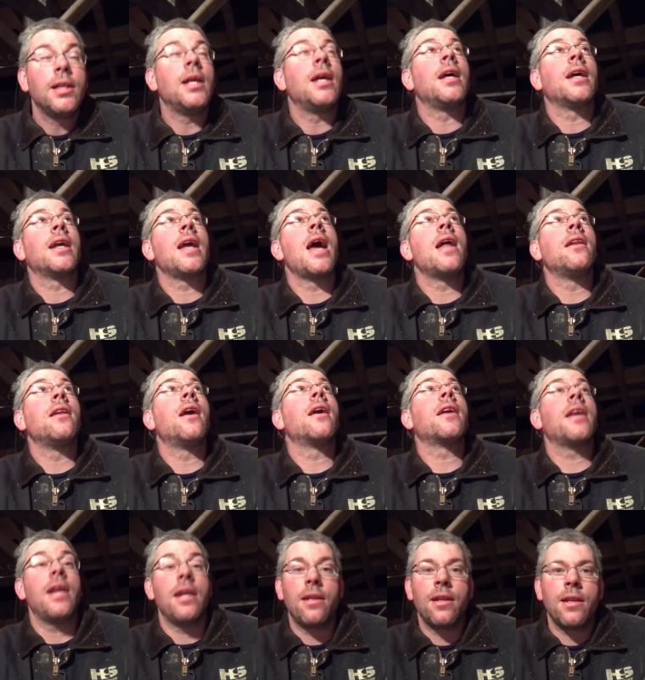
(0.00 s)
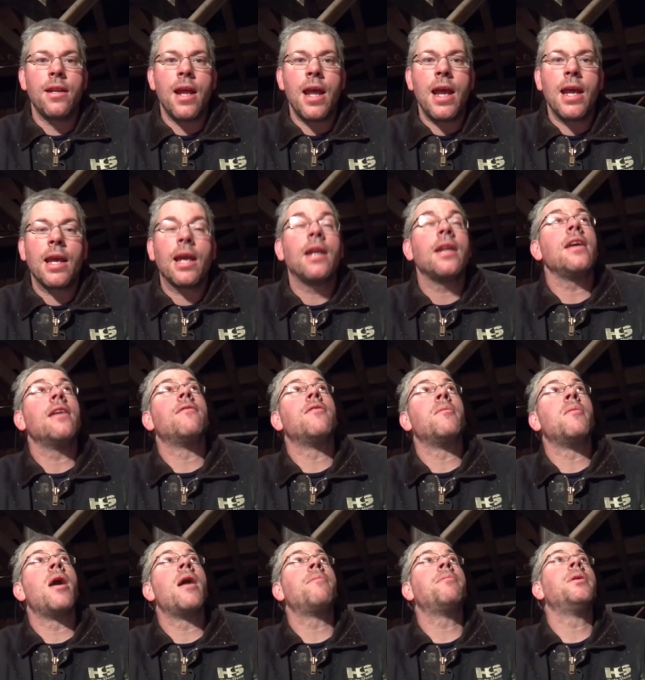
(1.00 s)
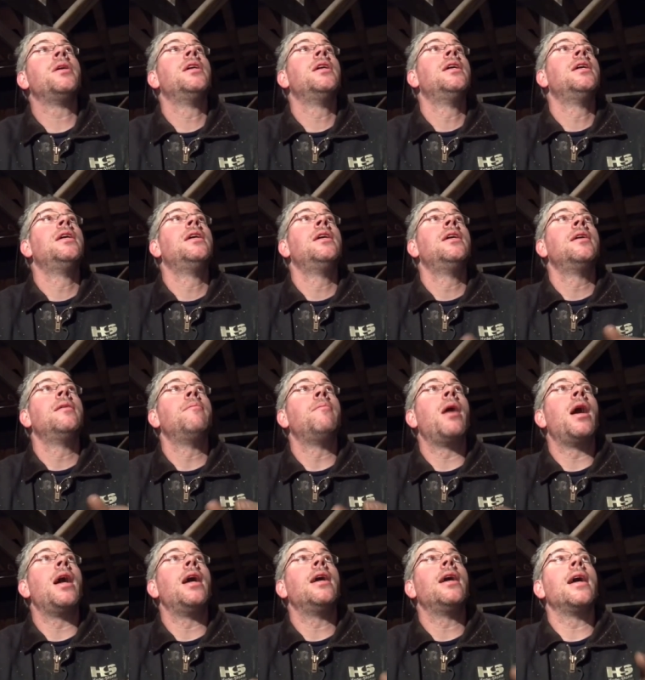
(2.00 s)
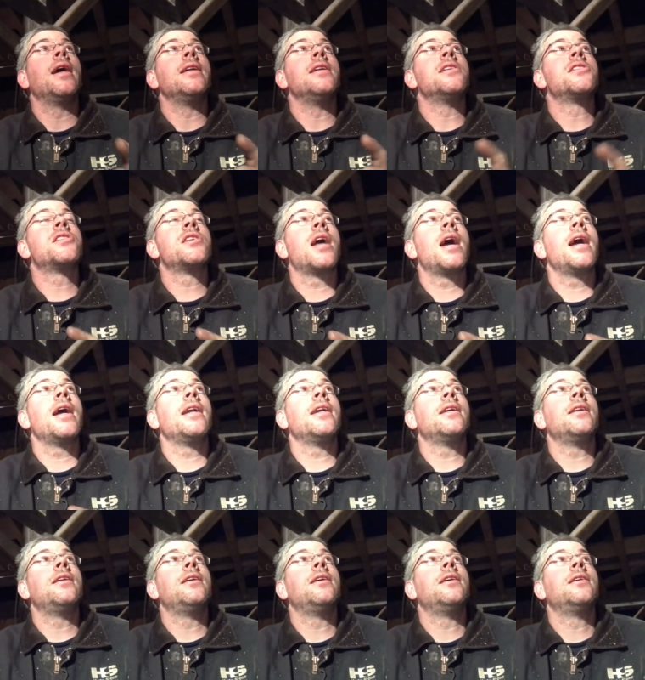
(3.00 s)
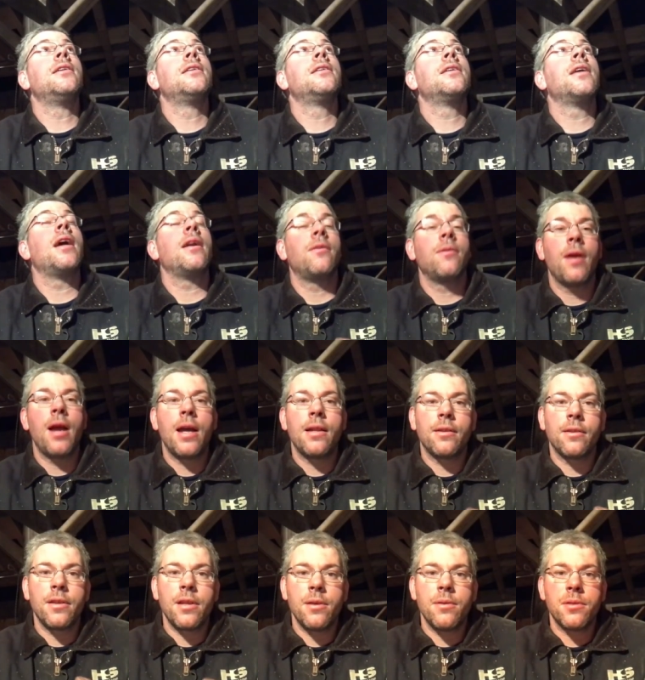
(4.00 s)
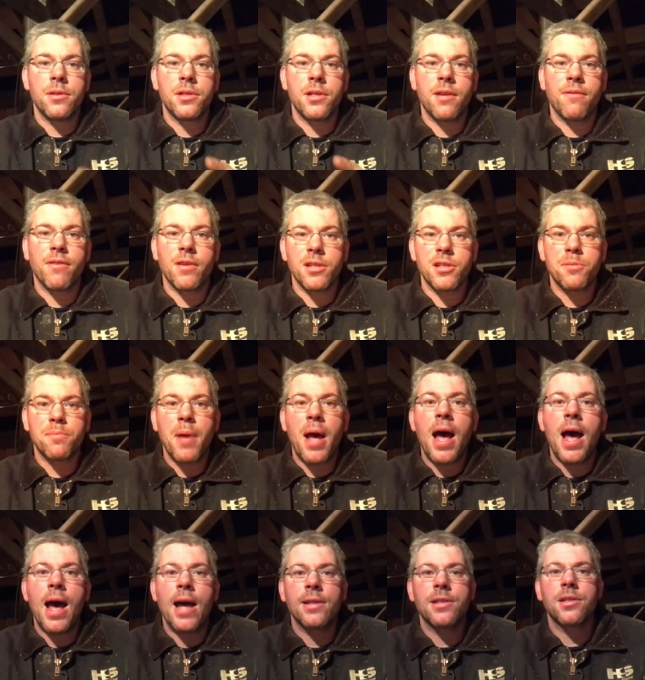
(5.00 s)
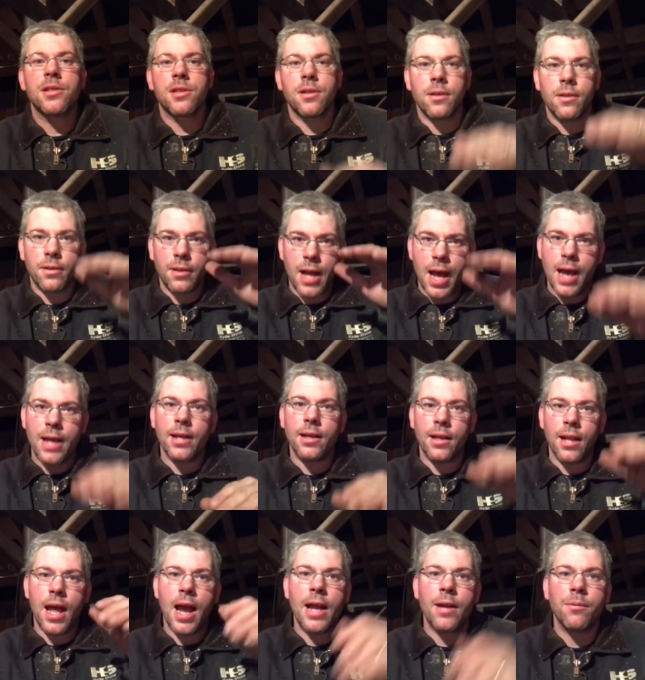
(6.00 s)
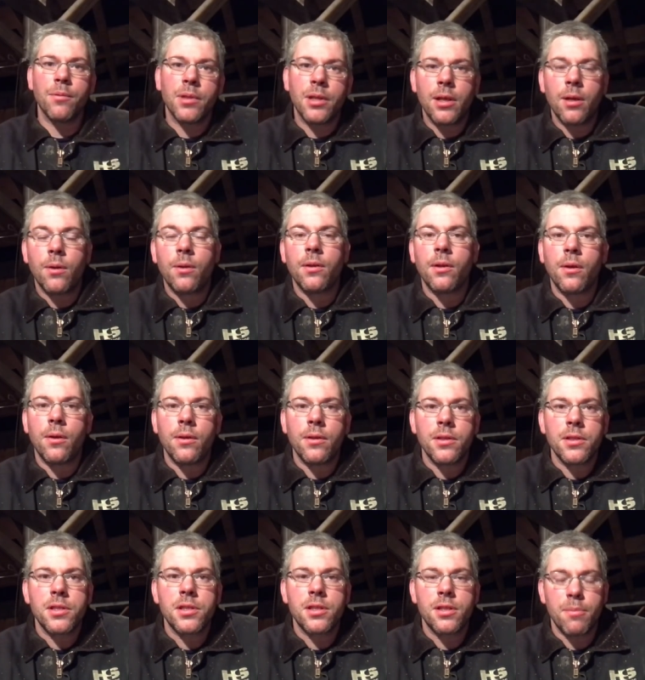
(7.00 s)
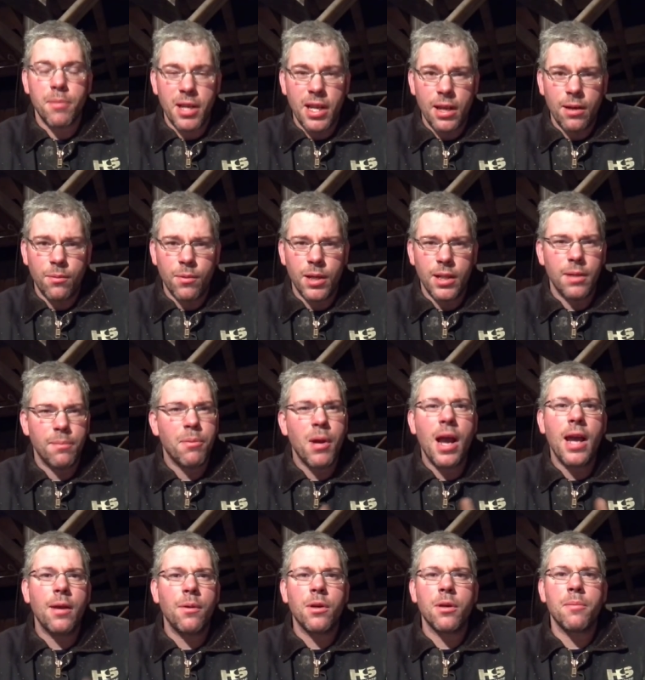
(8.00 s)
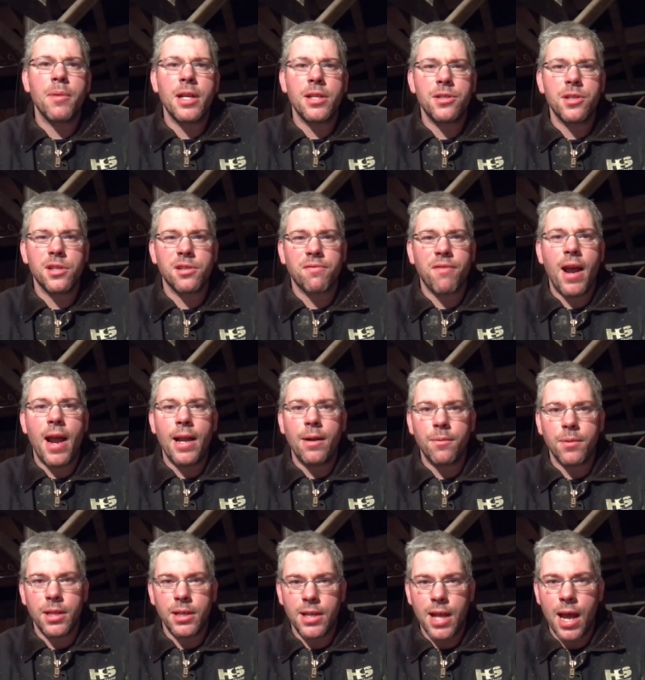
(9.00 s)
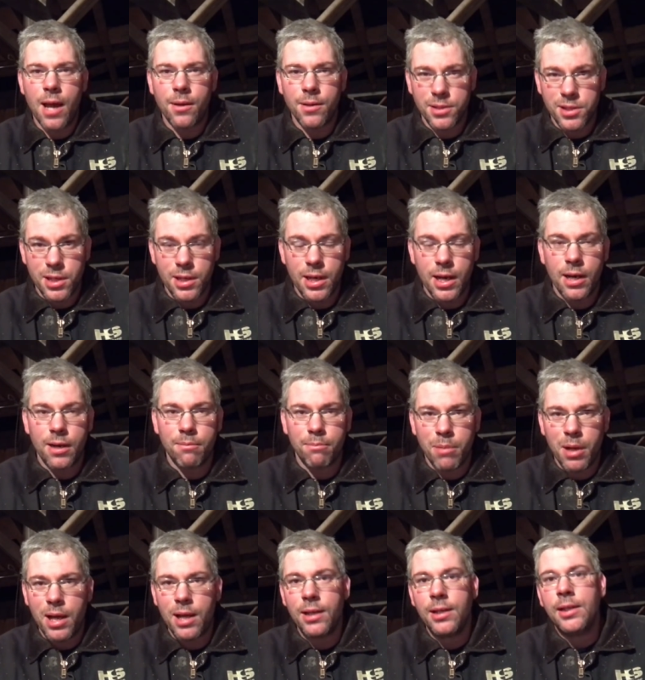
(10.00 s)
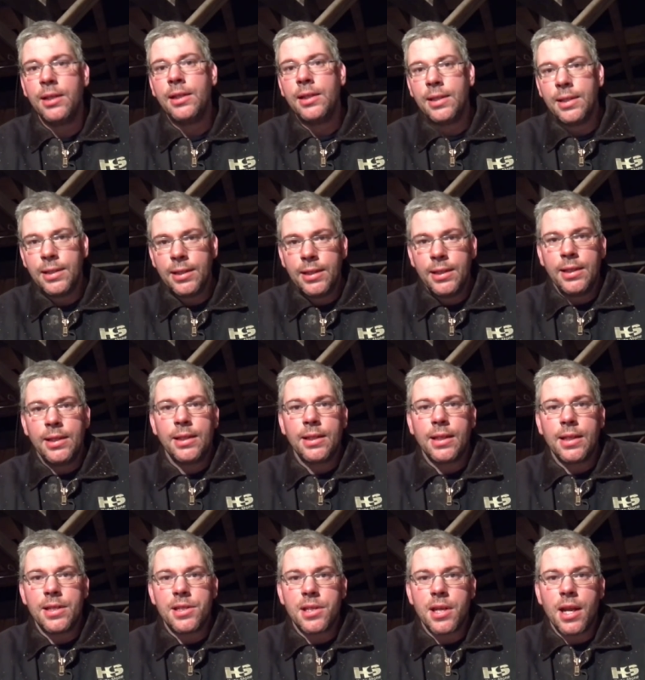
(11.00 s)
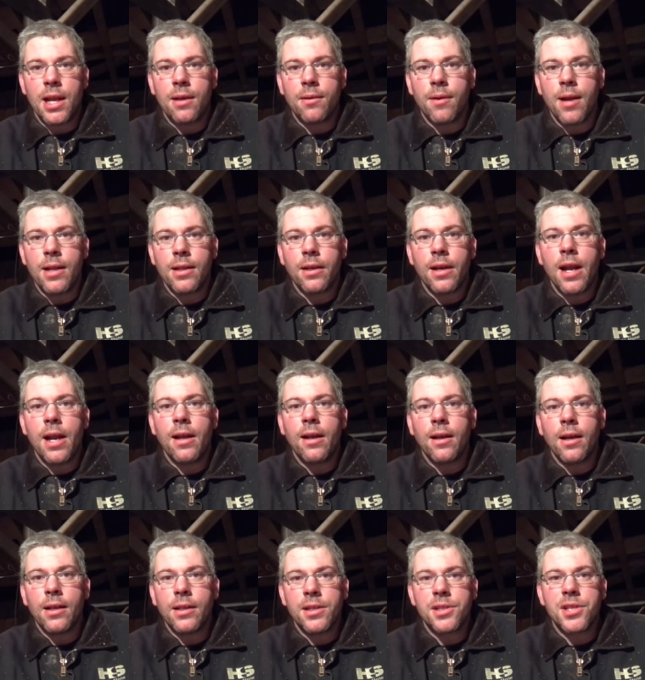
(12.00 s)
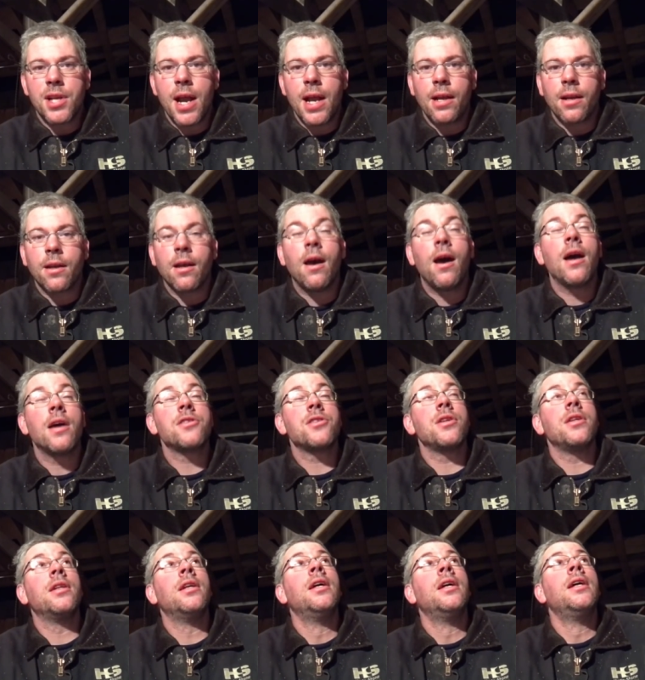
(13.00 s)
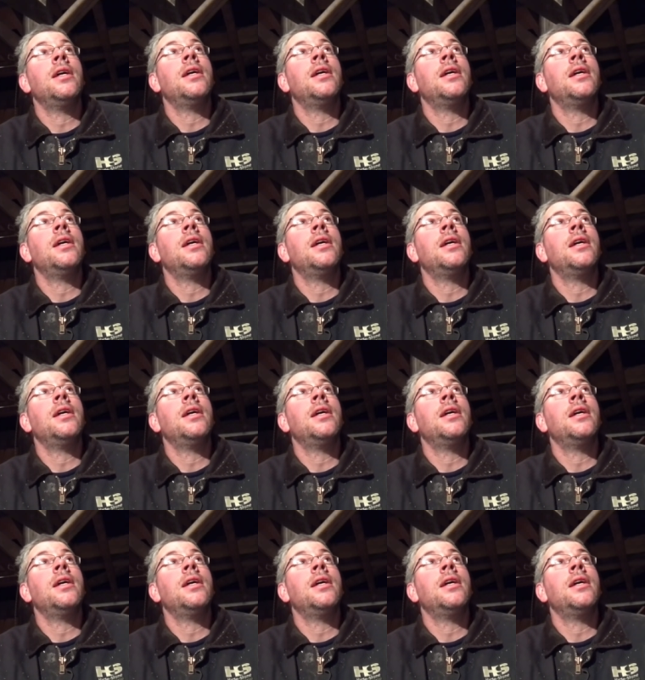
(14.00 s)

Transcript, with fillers: I uh, got lucky, didn't hang any of them up, but I decided I'd rather use different spots so they're not in line with the old holes to begin with. It probably would have been just fine with the dowels in there, but like I said, I'd rather err on the side of caution.